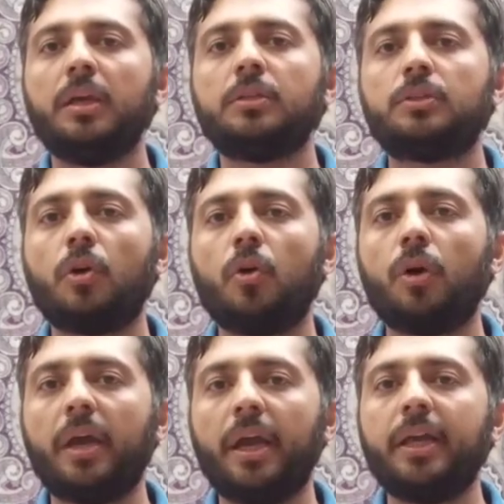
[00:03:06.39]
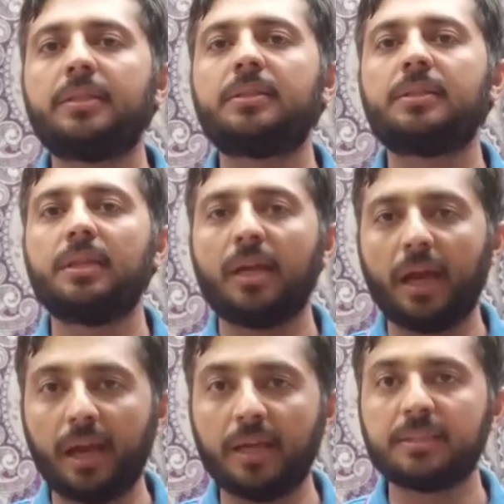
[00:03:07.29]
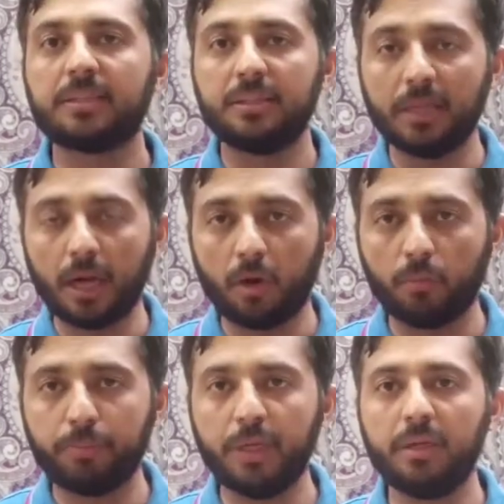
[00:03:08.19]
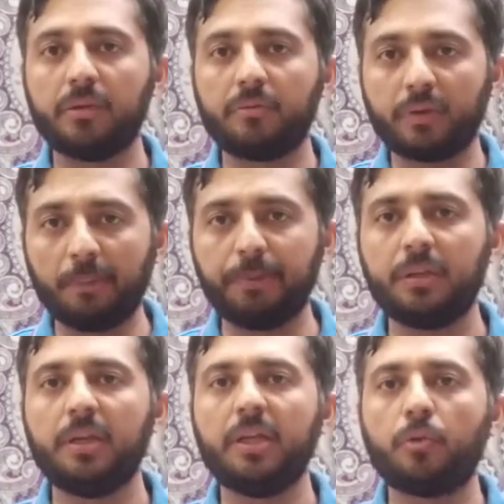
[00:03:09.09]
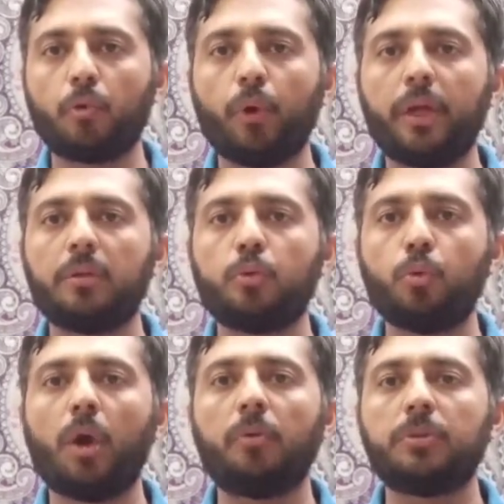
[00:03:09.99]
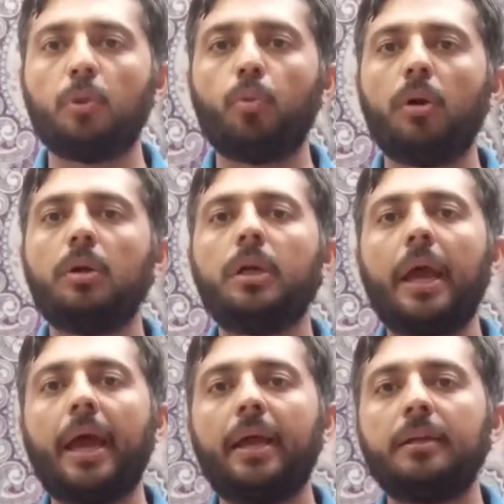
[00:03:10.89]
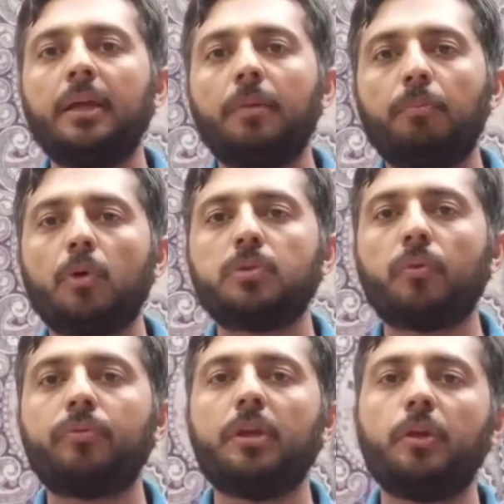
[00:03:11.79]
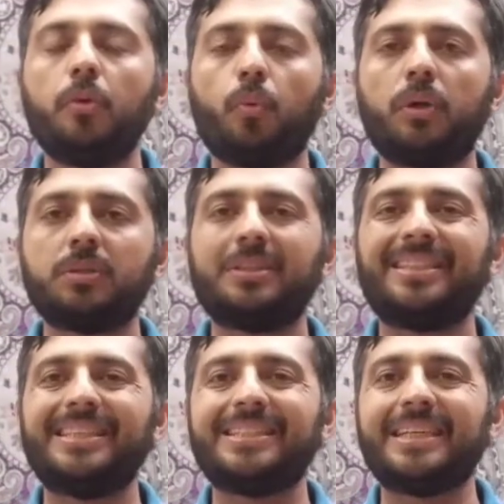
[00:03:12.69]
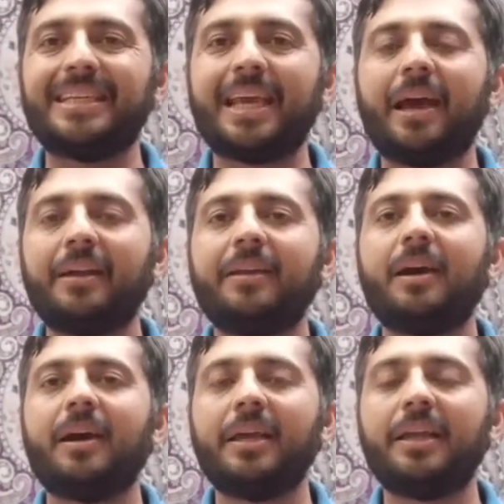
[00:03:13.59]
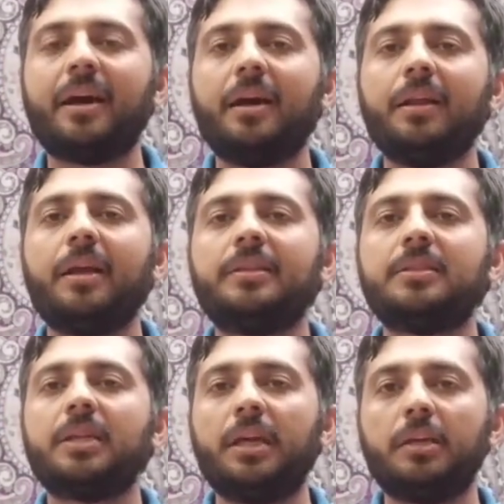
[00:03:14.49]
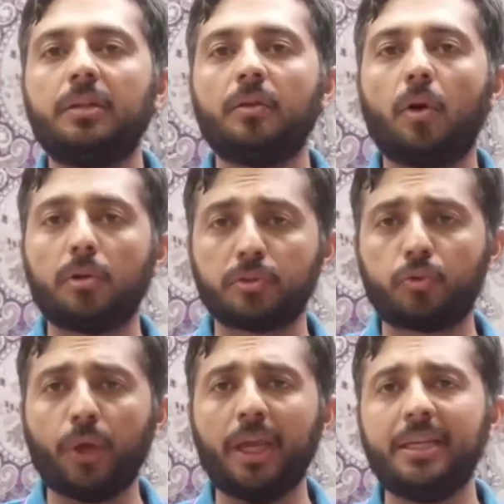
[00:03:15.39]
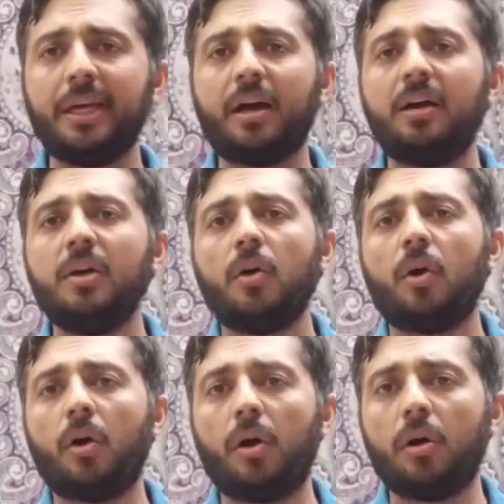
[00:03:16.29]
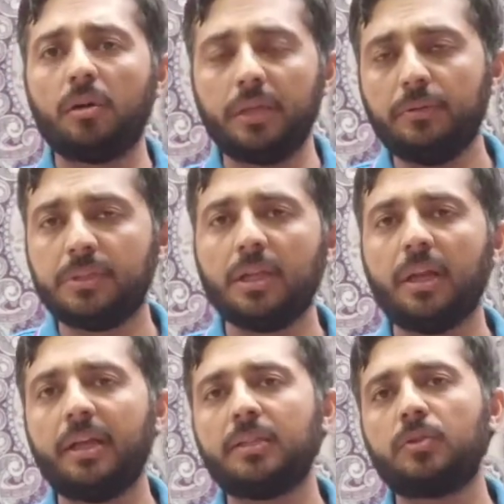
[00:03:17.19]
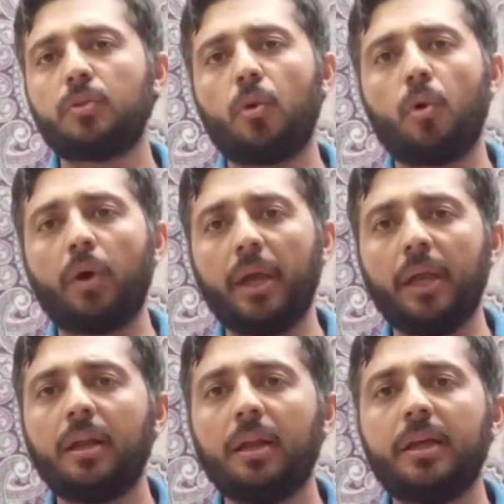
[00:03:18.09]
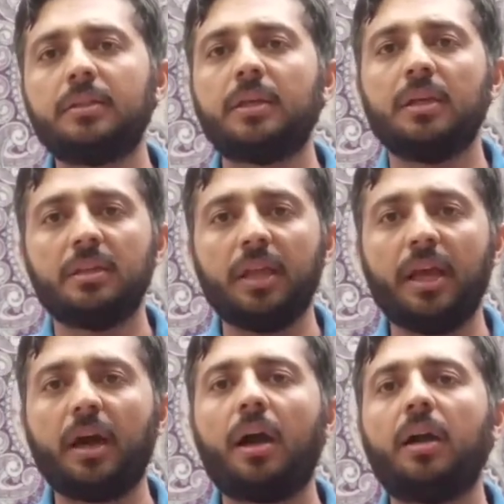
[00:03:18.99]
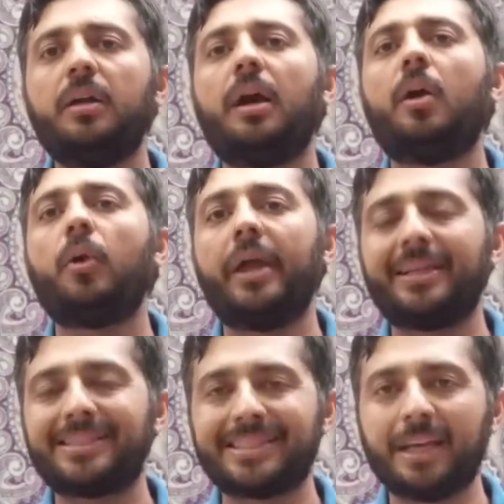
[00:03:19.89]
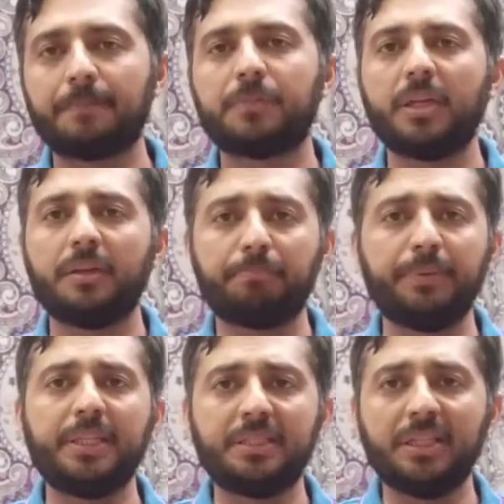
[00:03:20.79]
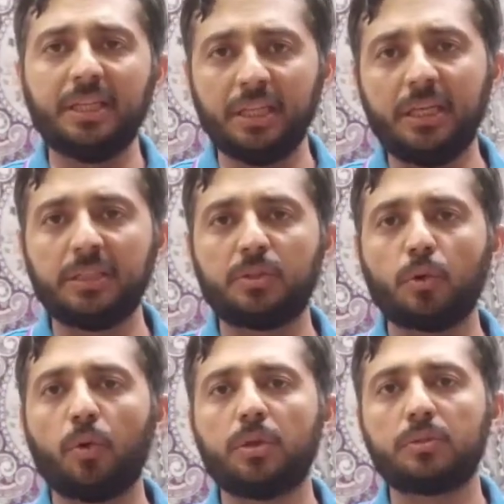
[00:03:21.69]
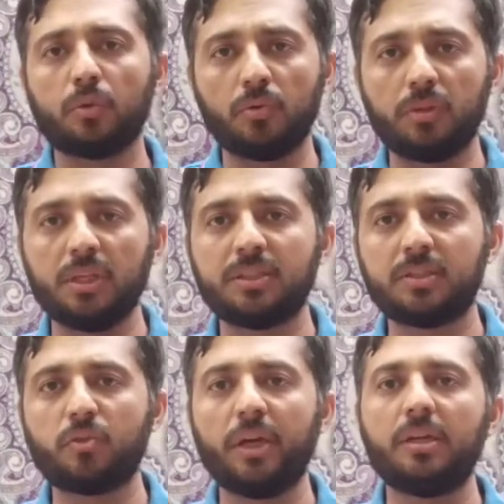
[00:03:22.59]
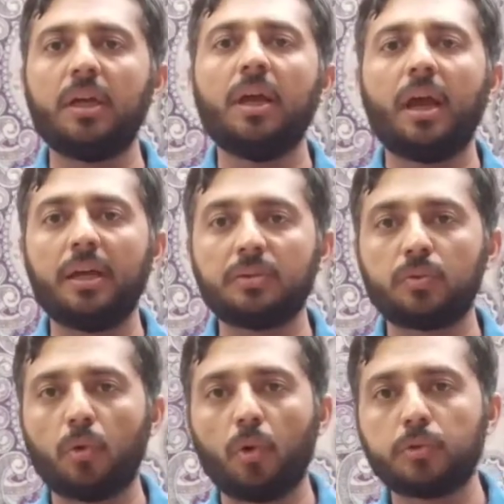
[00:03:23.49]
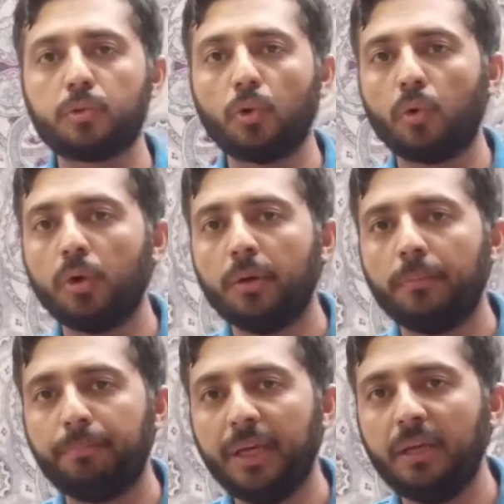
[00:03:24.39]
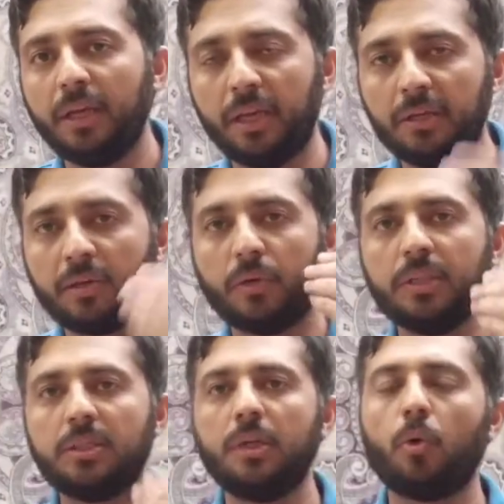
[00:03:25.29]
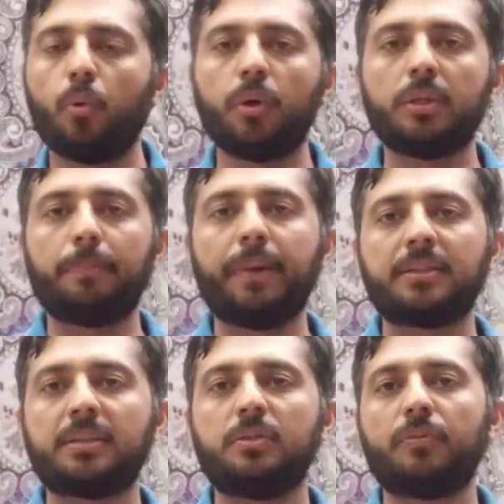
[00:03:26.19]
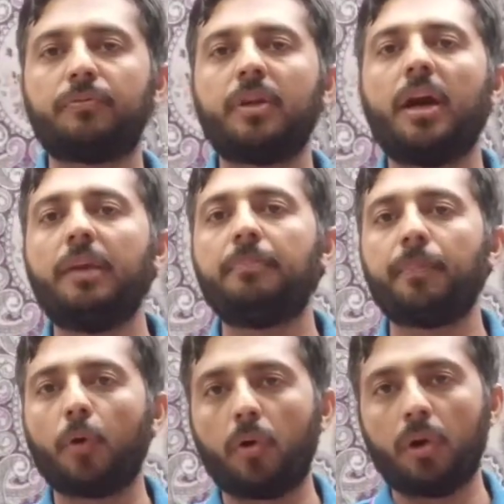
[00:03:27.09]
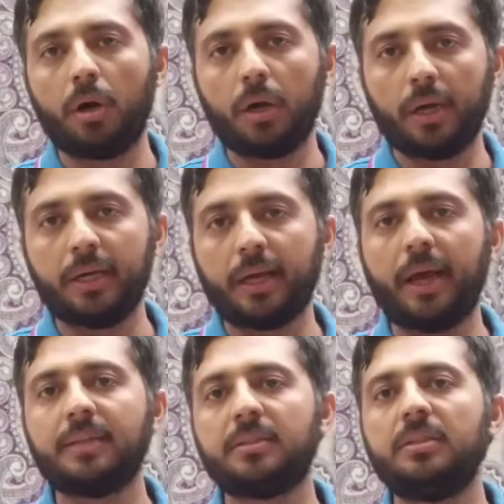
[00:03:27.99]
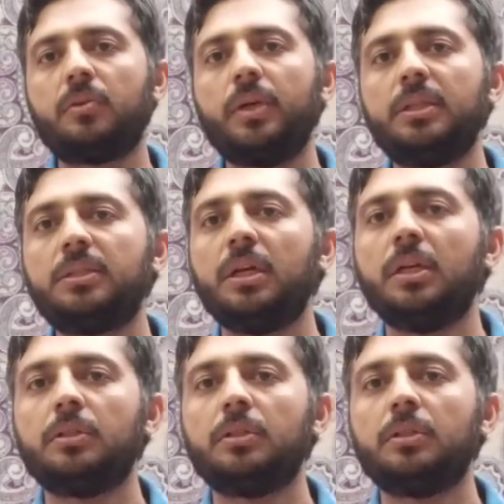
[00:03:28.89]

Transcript: So it has now been rapidly growing throughout the world, and most of the universities in Canada, in Ireland, in Australia or New Zealand or England, they are now accepting PTE. So this trend has also been increasing over the passage of time, or it has increased.